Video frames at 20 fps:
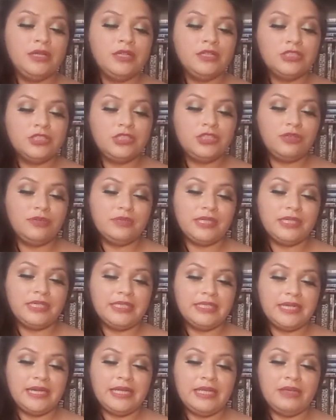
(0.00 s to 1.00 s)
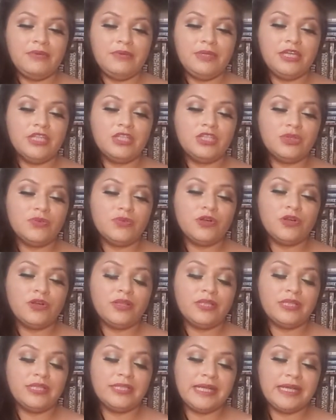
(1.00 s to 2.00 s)
Soon, he said, he would get to work
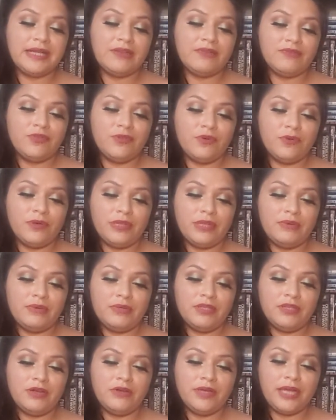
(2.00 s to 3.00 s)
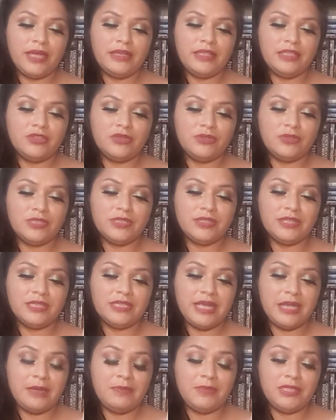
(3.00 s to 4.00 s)
on the second floor. They would locate the source of the
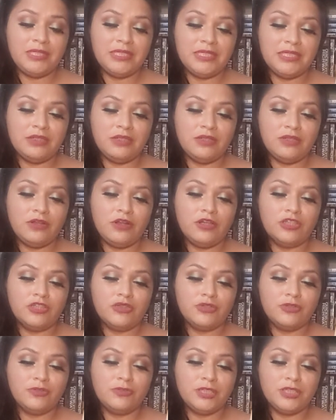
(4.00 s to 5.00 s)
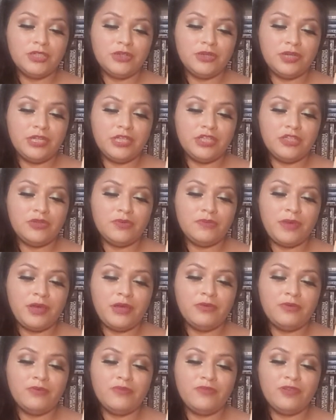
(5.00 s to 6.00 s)
dampness in the large room and turn it into a
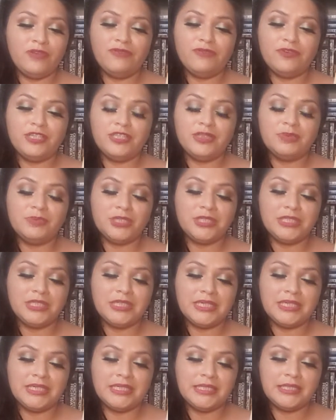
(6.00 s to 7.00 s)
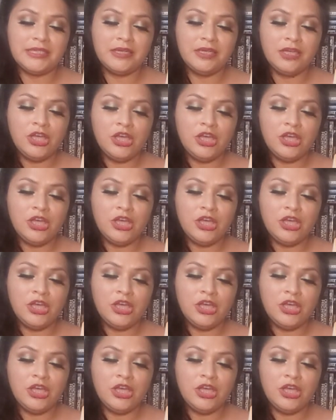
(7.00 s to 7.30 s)
bedroom fit for his princess.